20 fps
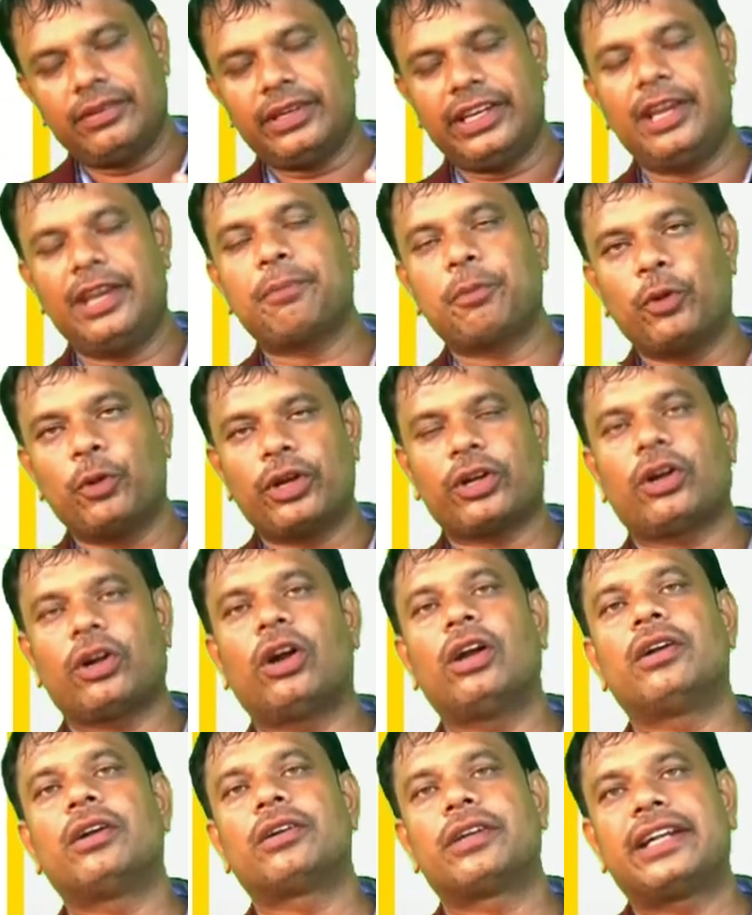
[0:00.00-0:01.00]
If we
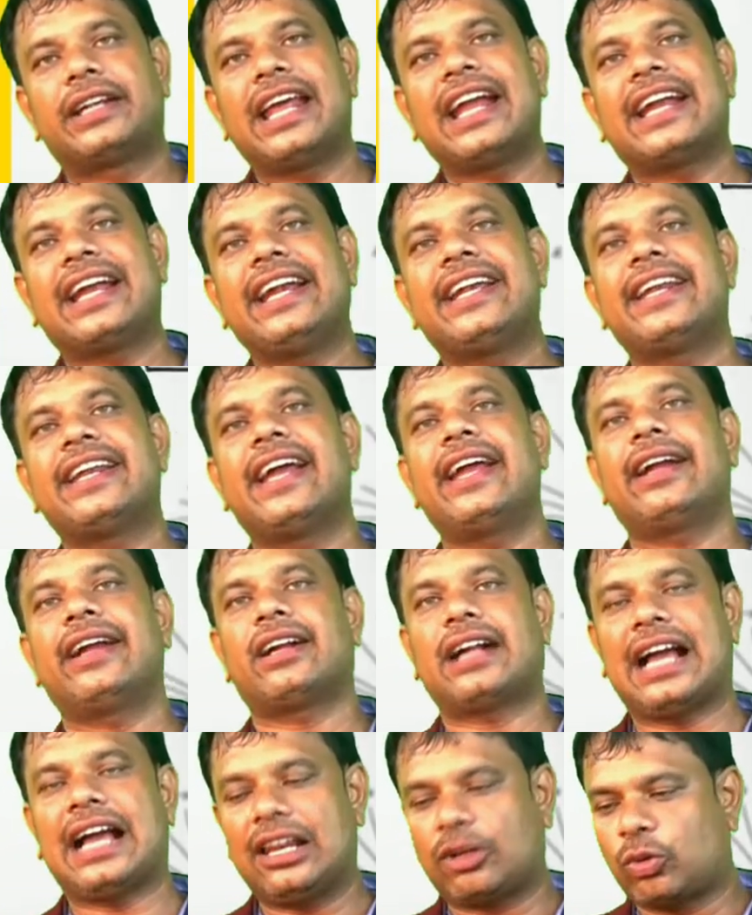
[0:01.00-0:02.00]
take it a
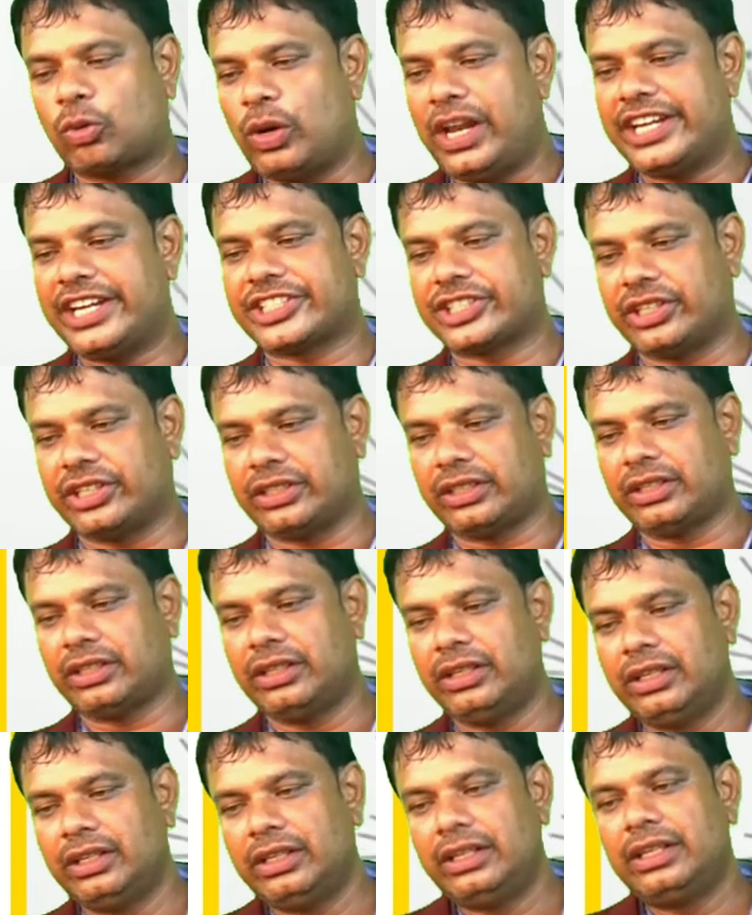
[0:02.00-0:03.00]
calculation,
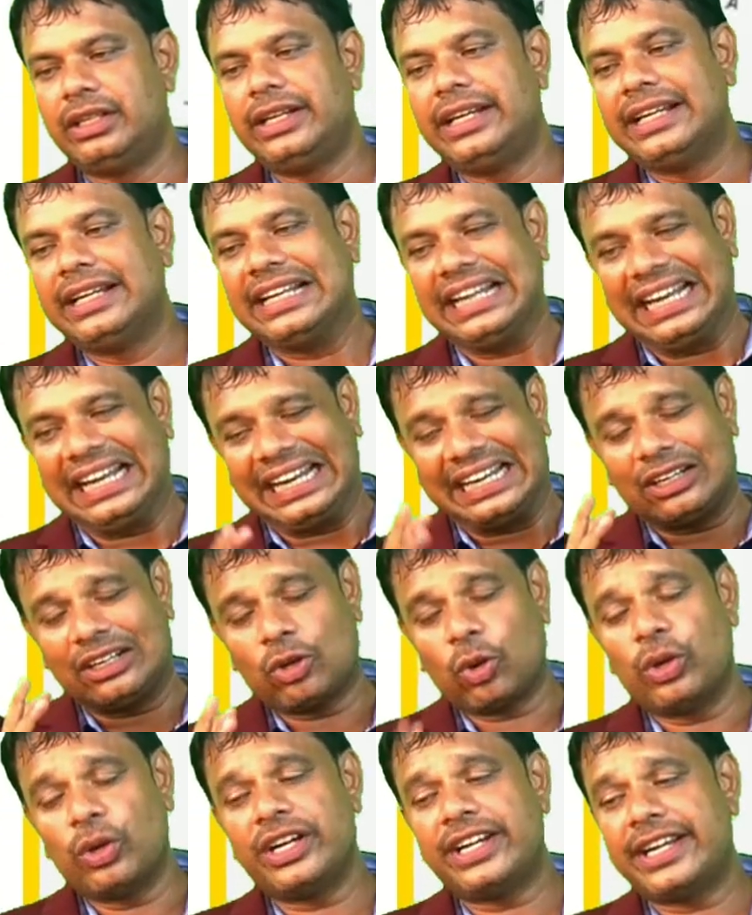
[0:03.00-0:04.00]

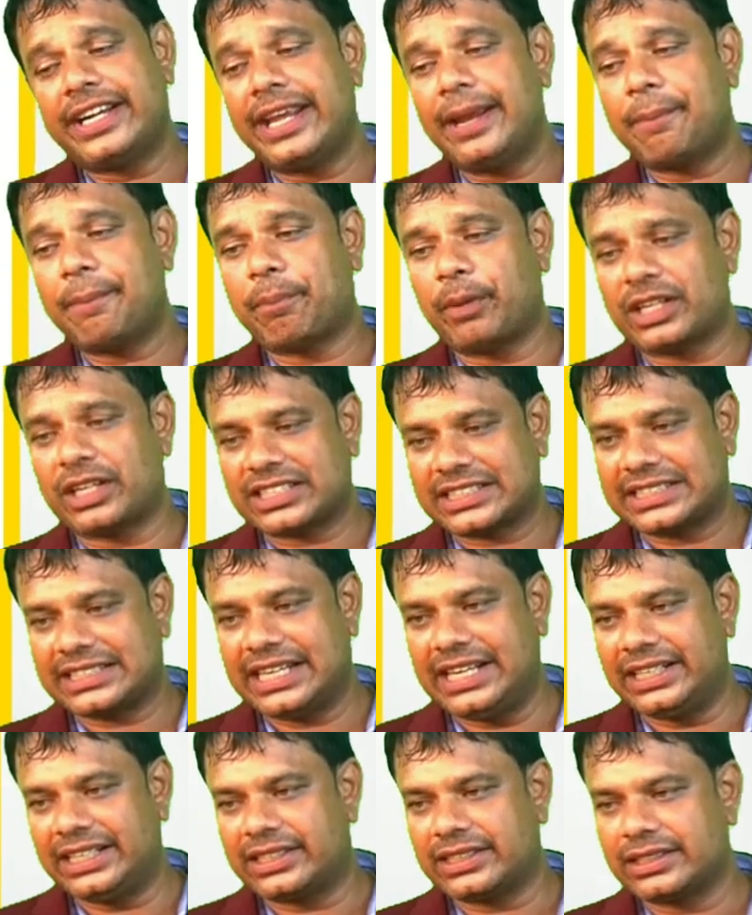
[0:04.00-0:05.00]

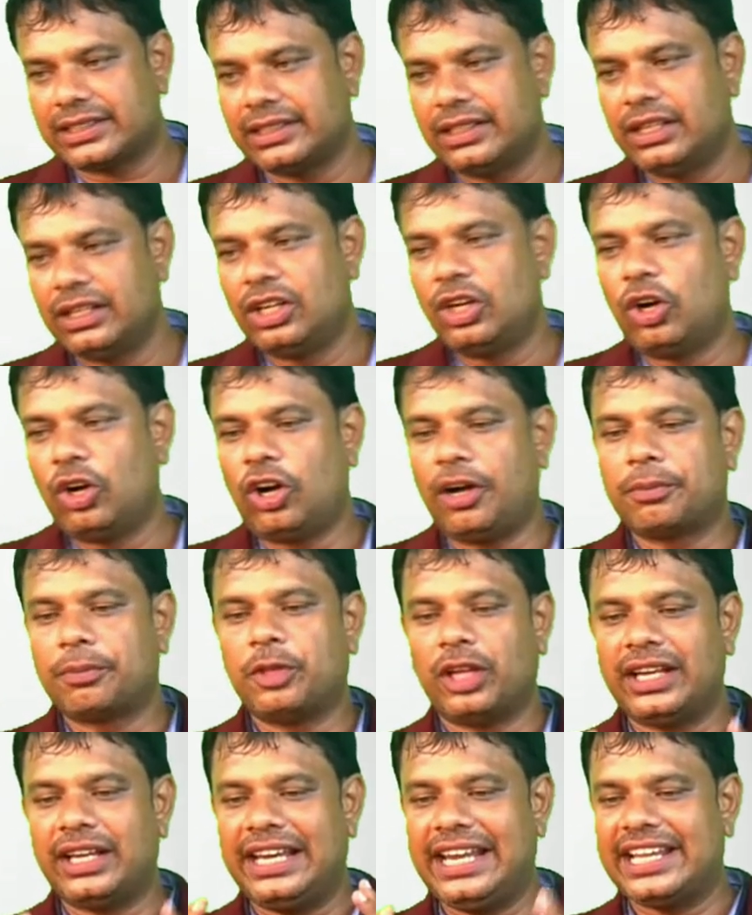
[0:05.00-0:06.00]
20% of
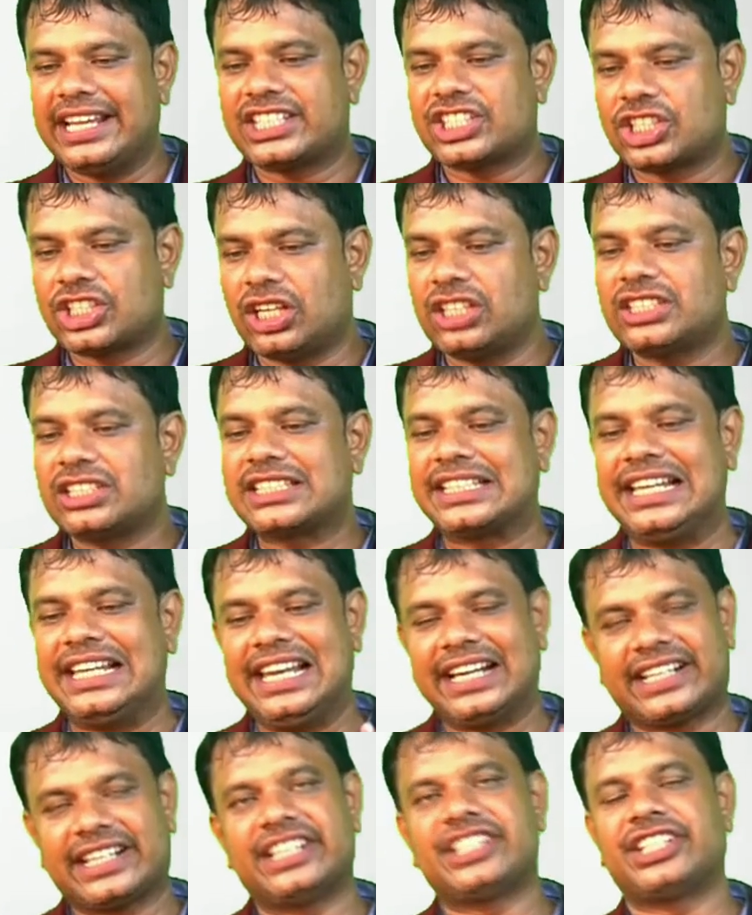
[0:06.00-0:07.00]
the nation's
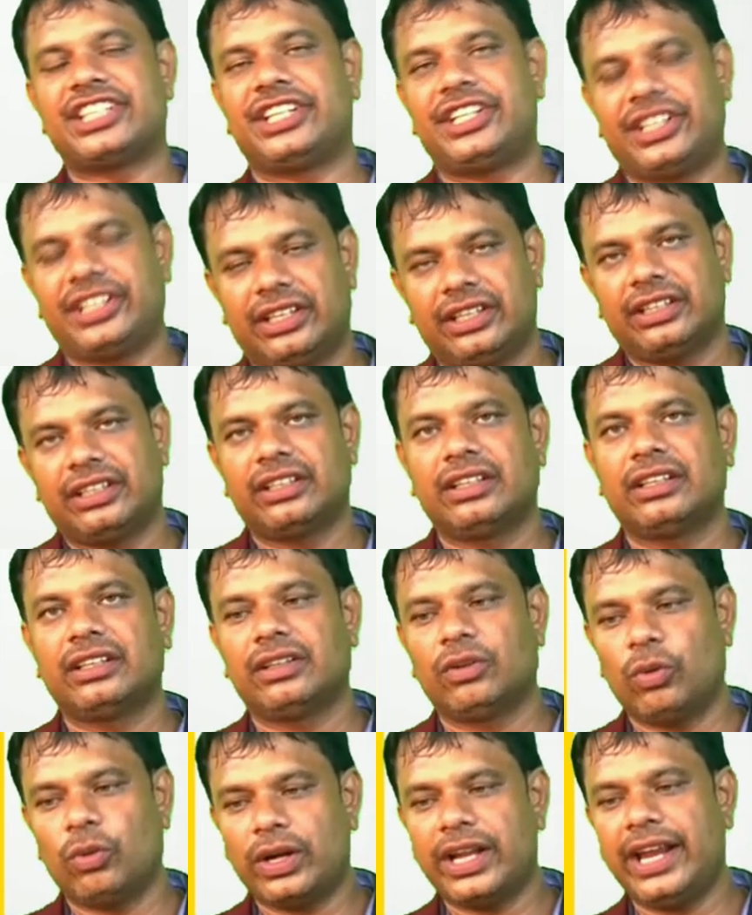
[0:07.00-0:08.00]
electricity.
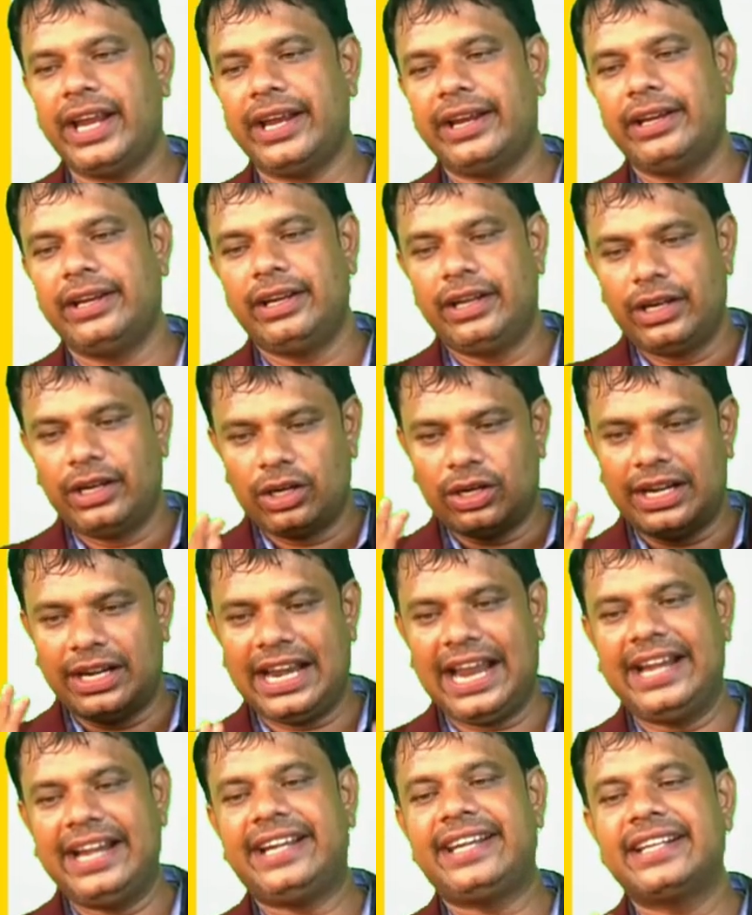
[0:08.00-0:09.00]
Okay,
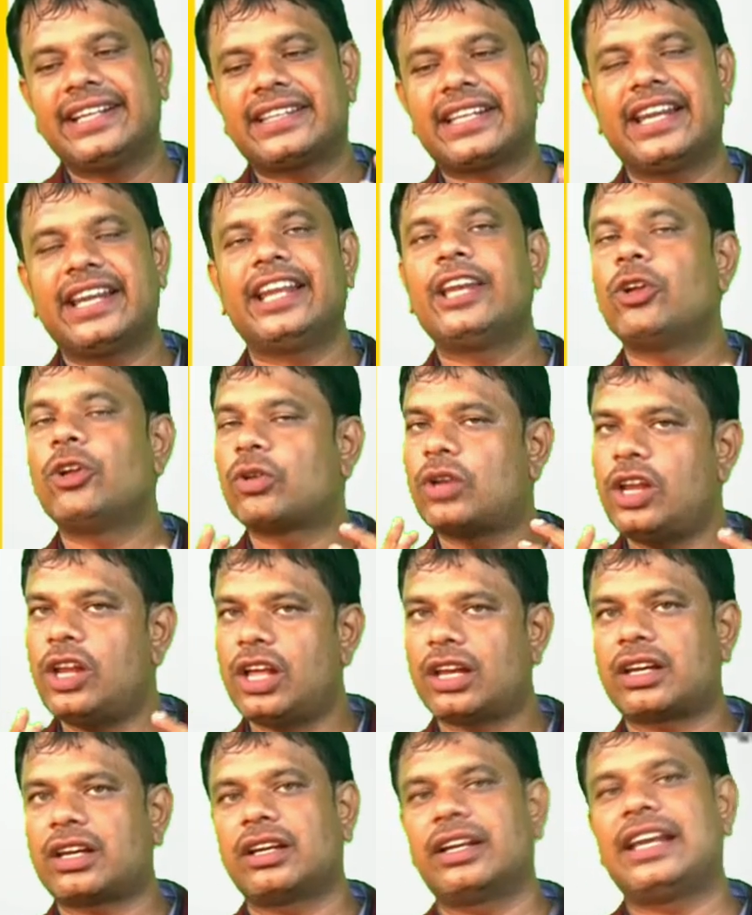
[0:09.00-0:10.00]
93
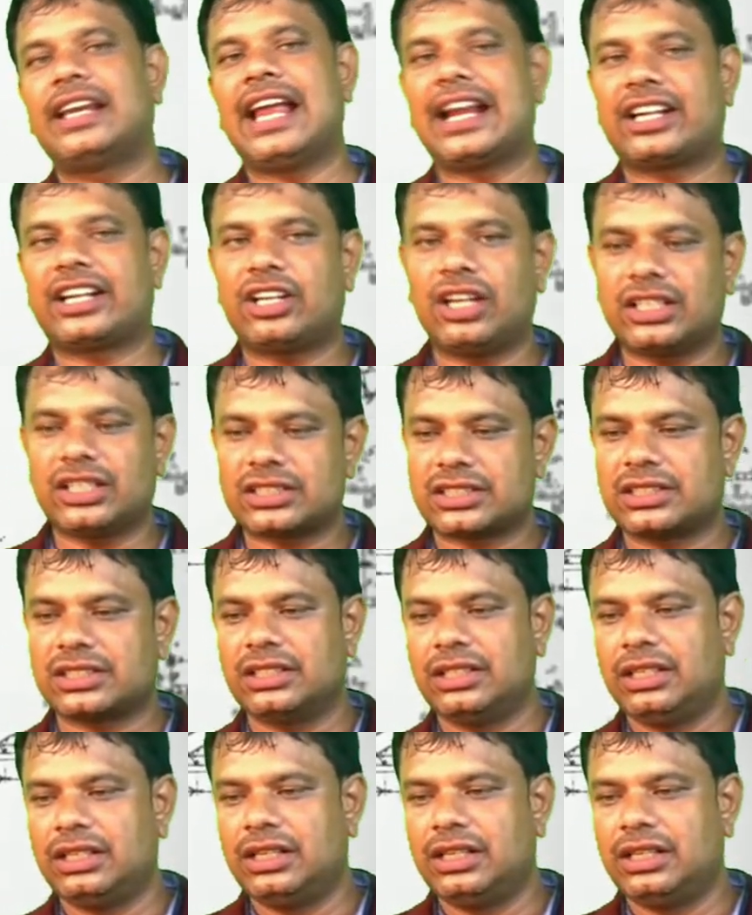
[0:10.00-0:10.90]
nuclear reactors,